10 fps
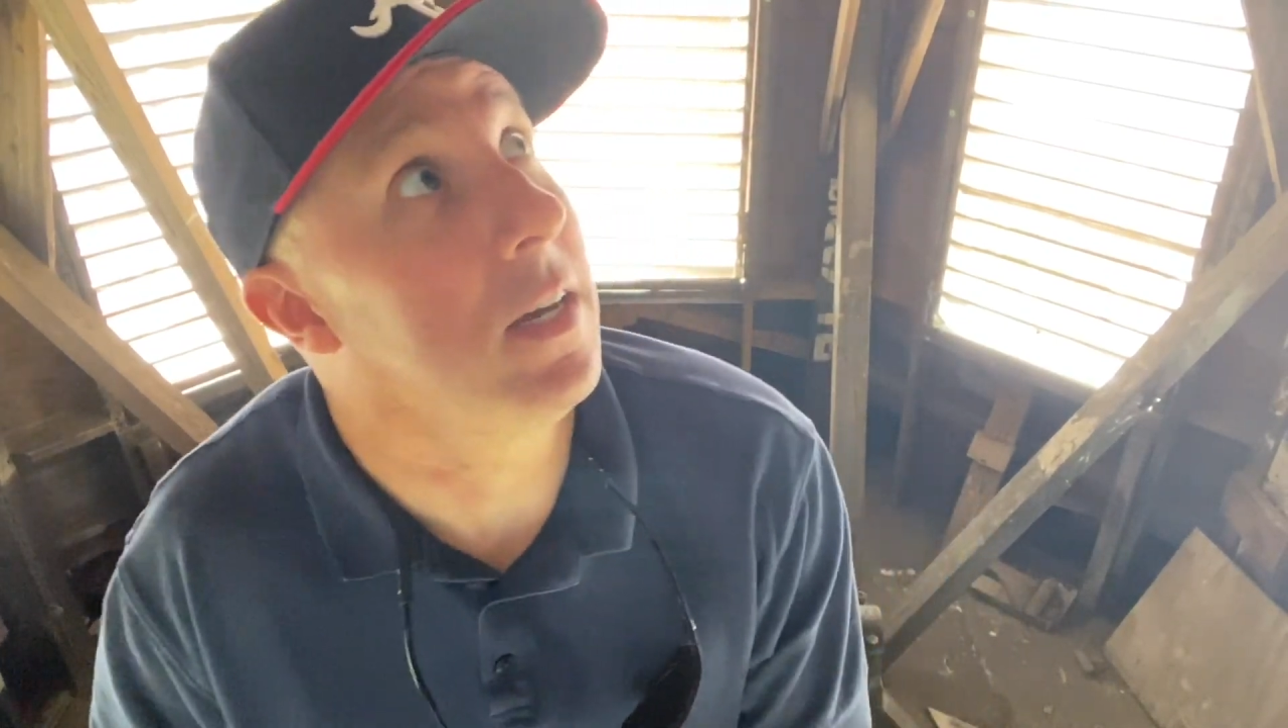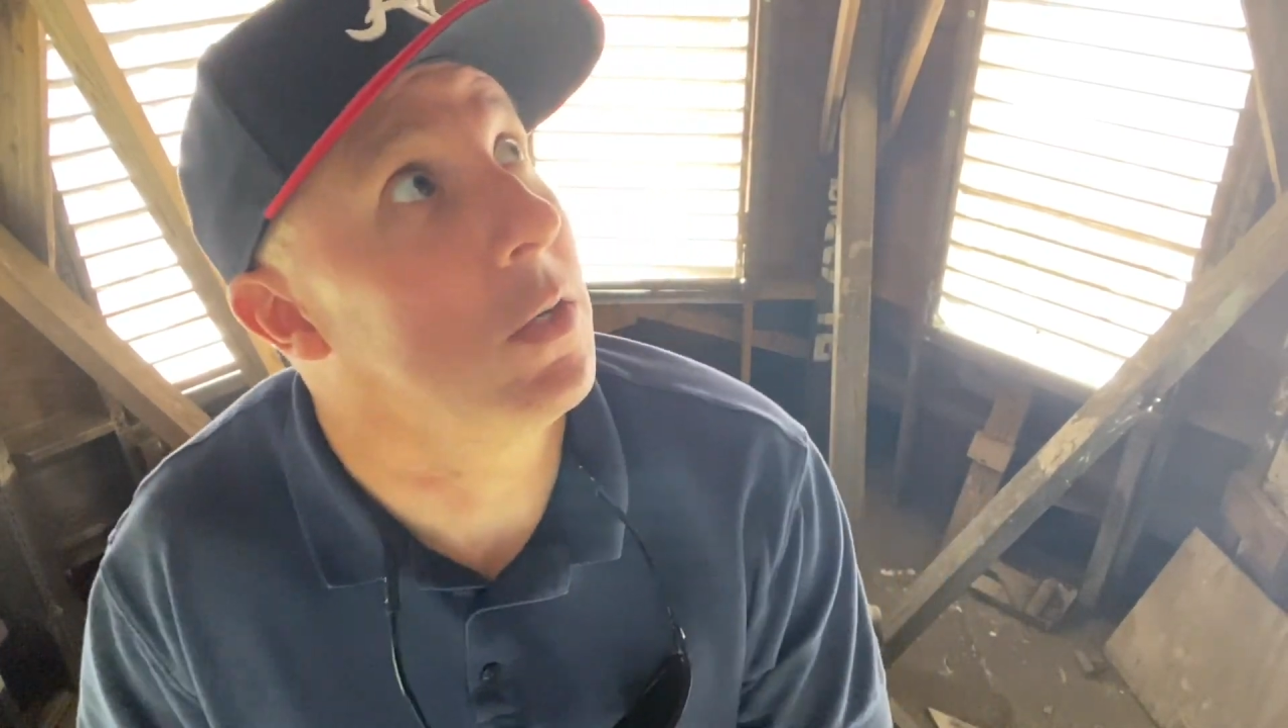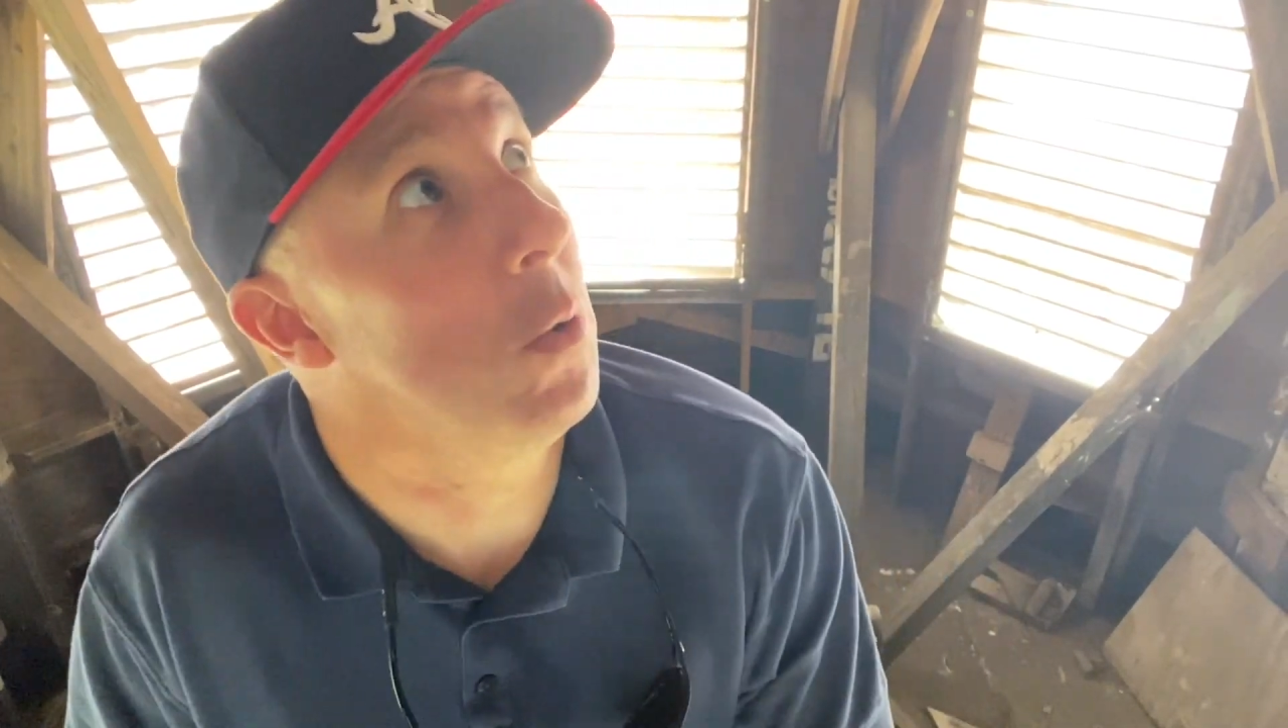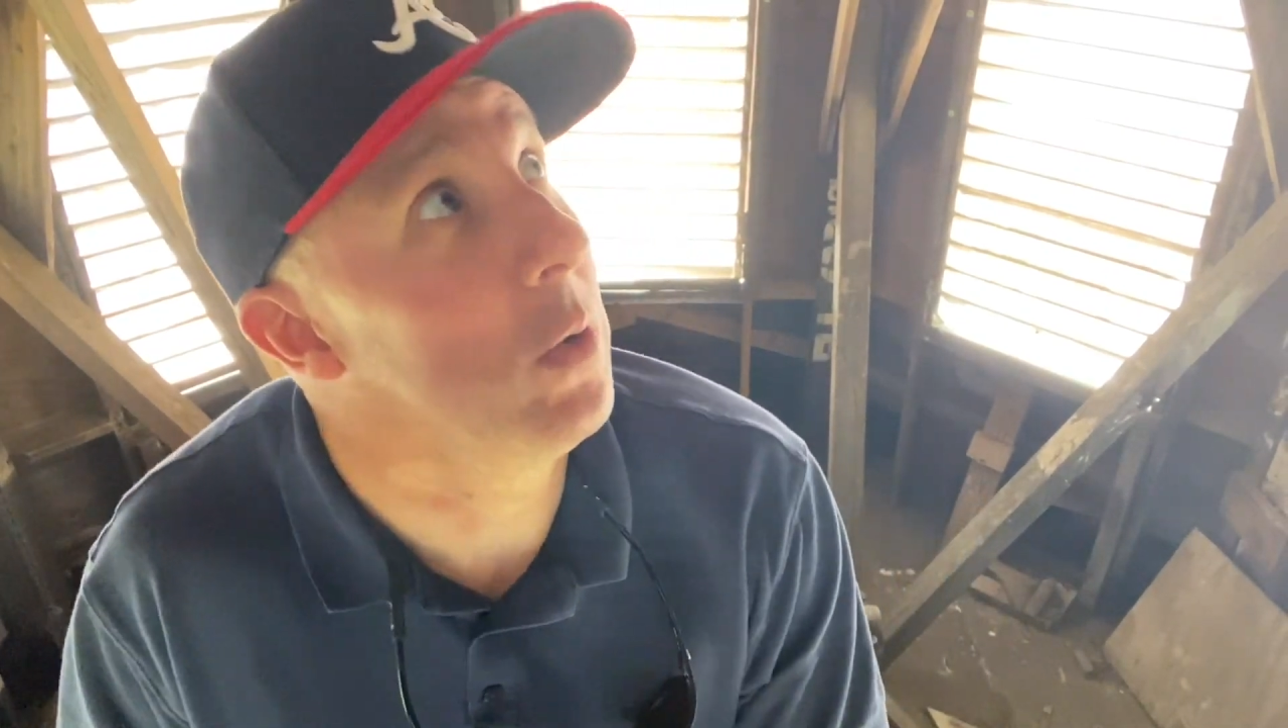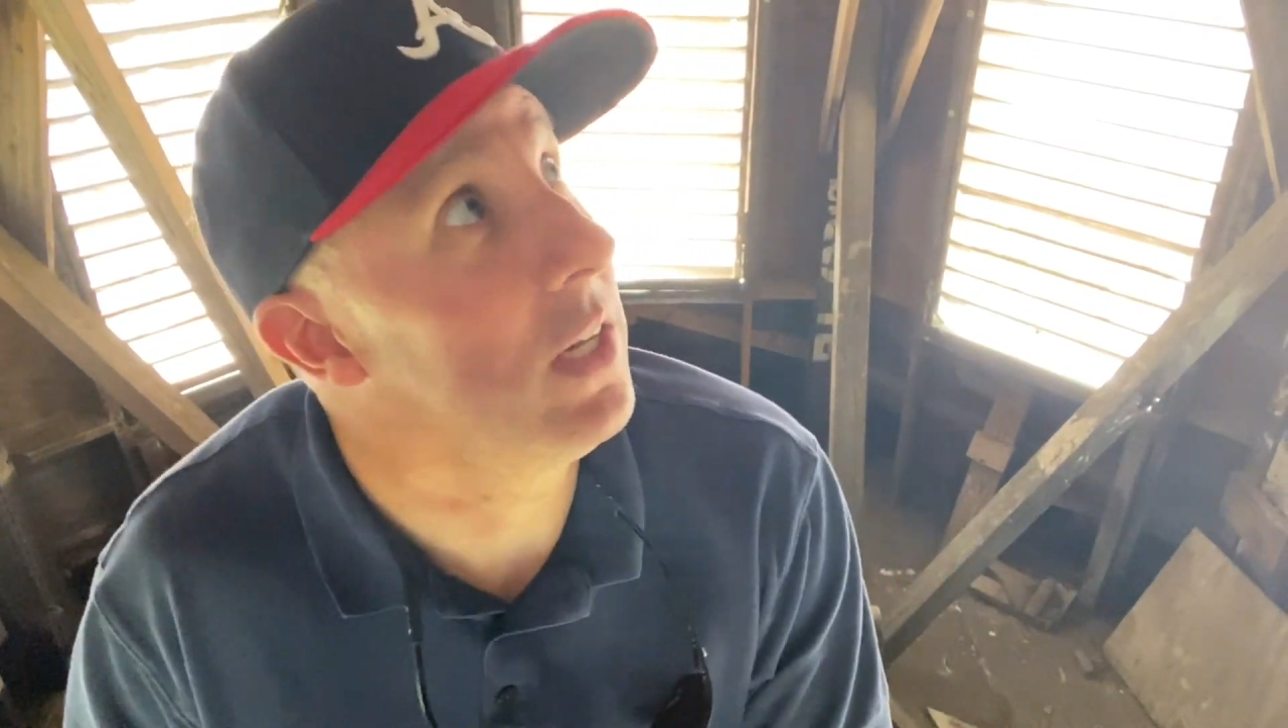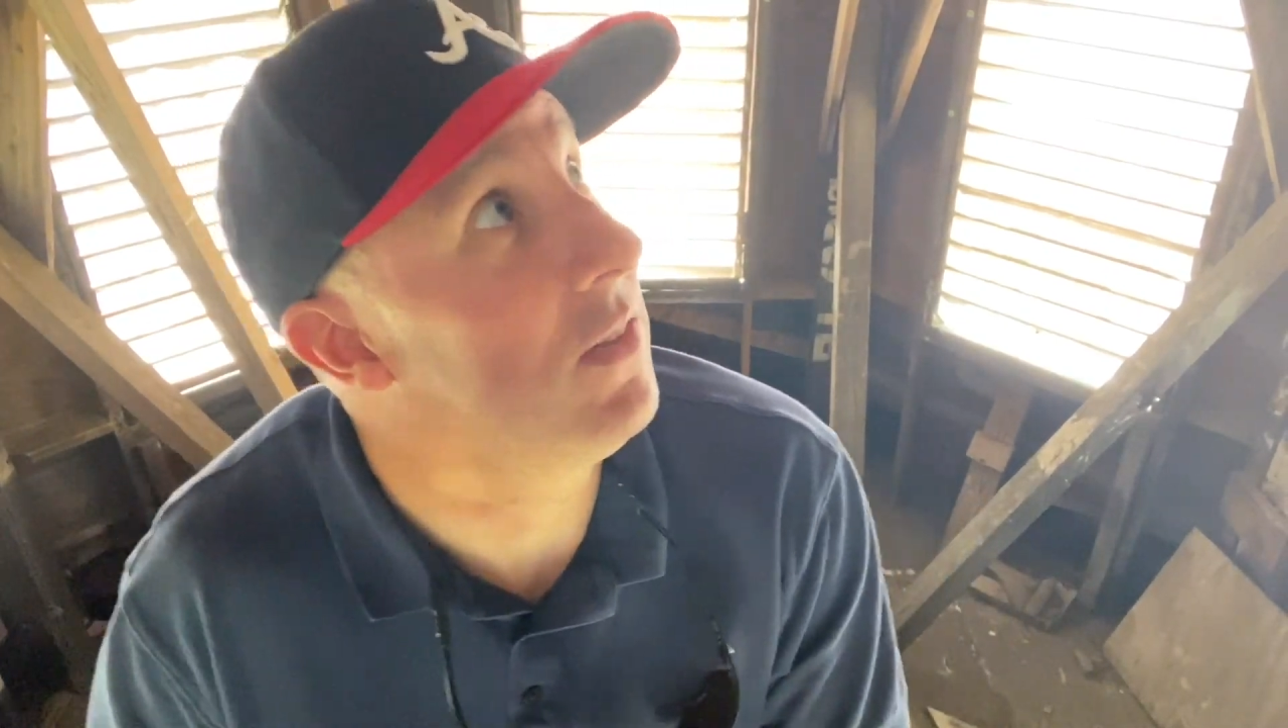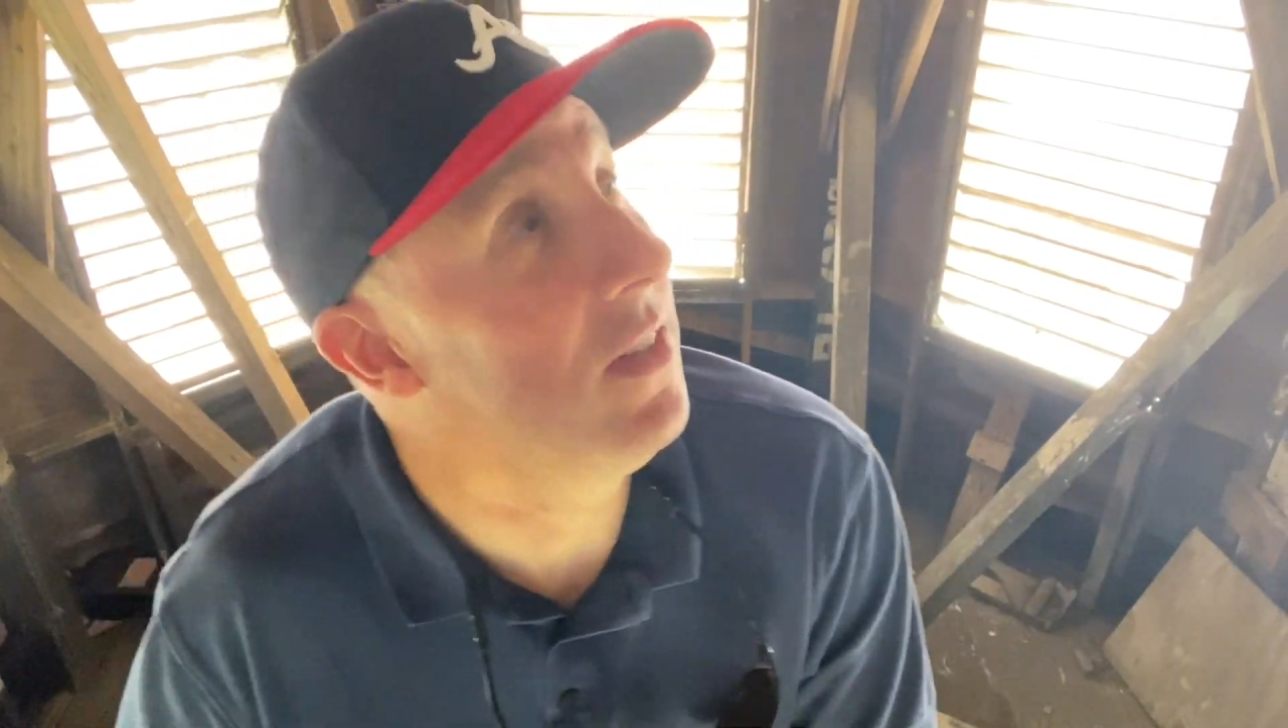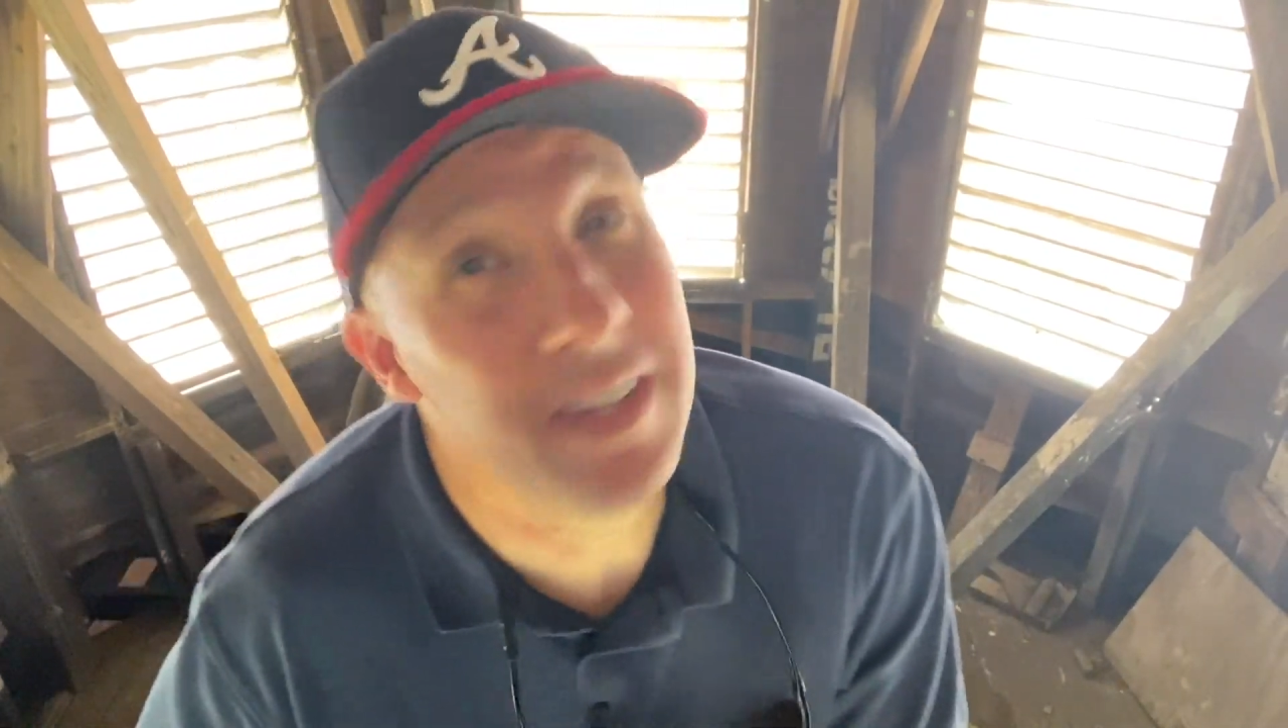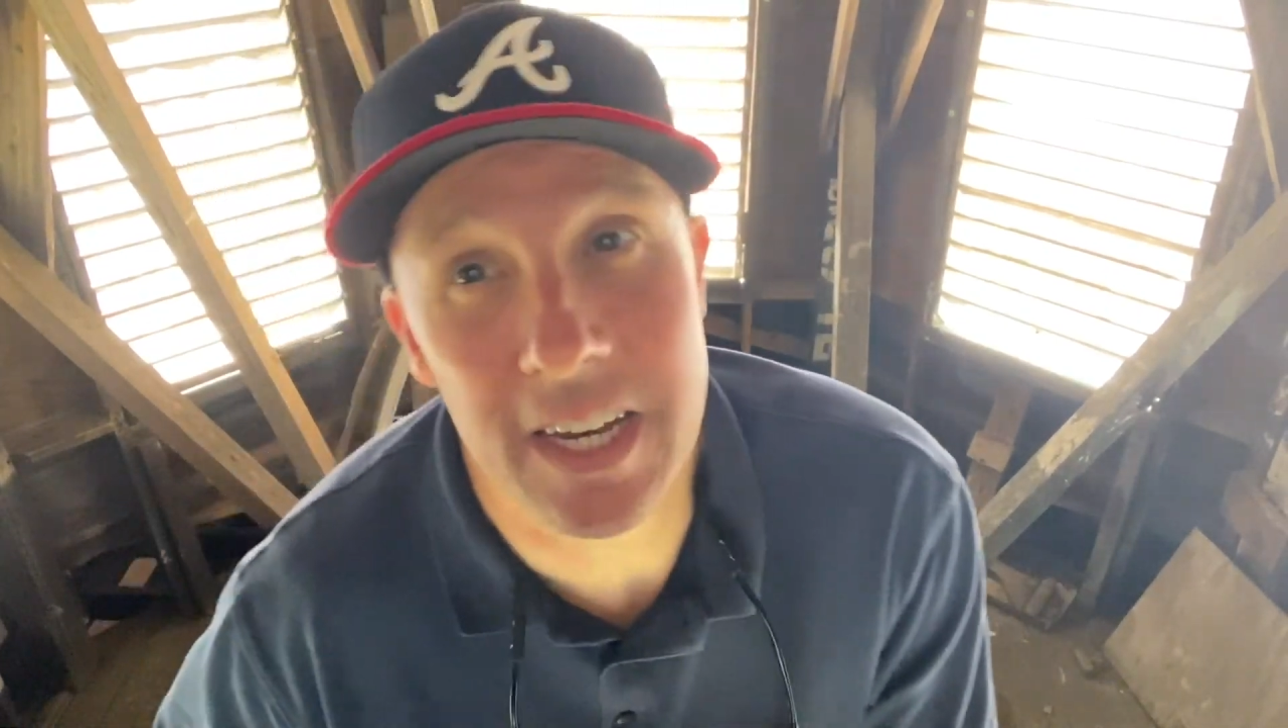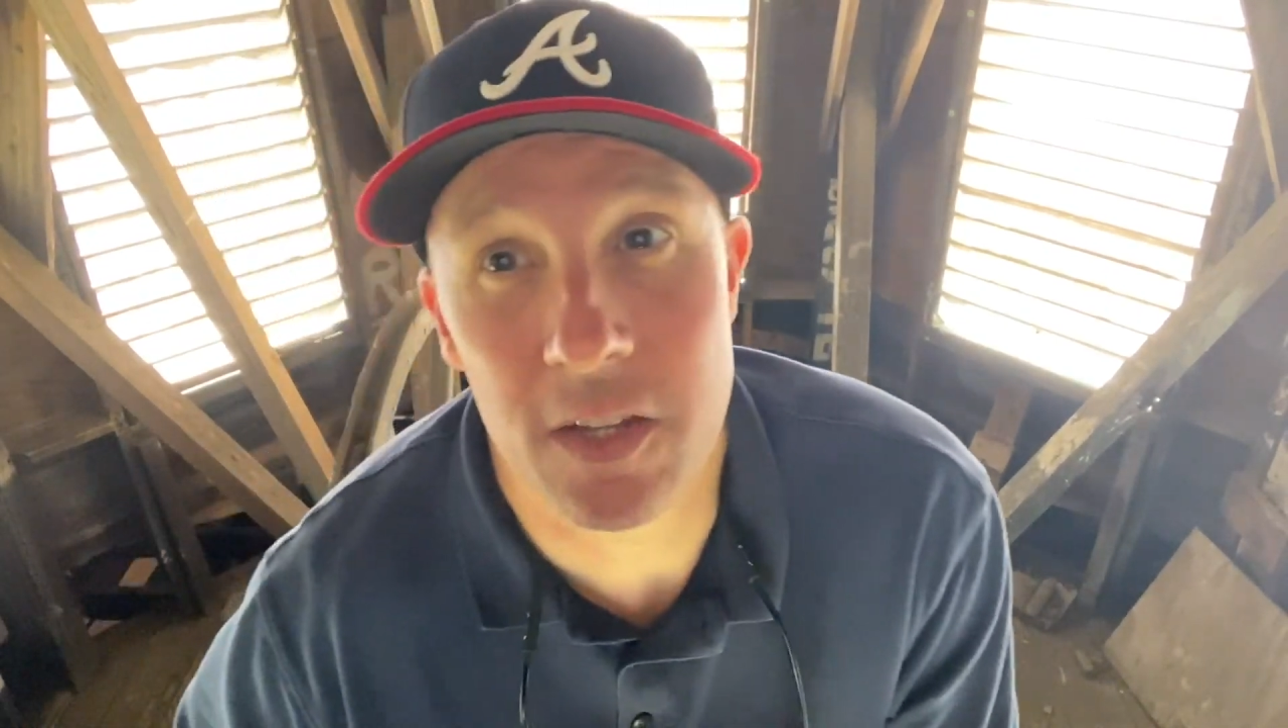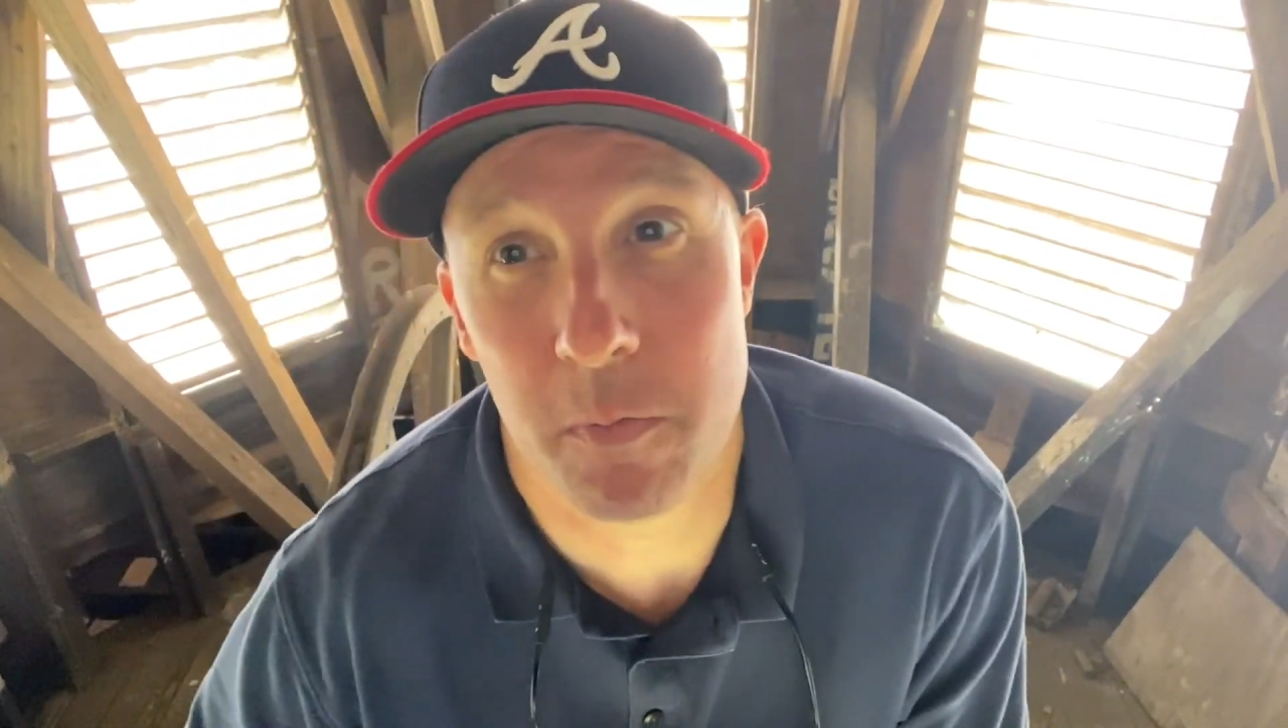according to Dennis